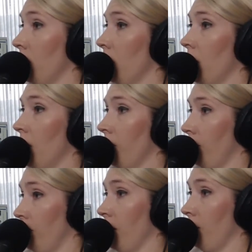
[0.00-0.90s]

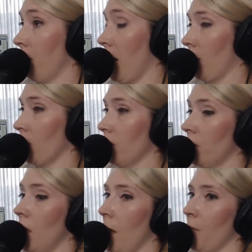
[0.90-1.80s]
Of, of my world.
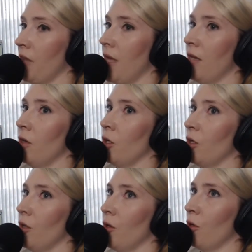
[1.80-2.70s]
But then
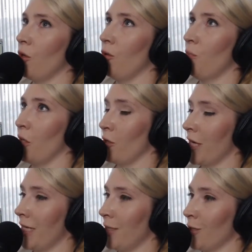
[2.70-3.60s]
you put your
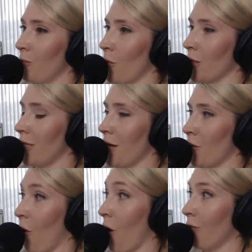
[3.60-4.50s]
kids in sports and
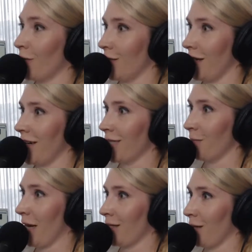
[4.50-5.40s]
you all of a sudden
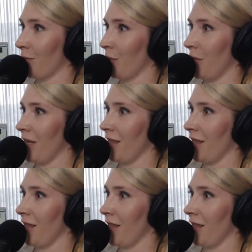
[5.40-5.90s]
expect them to be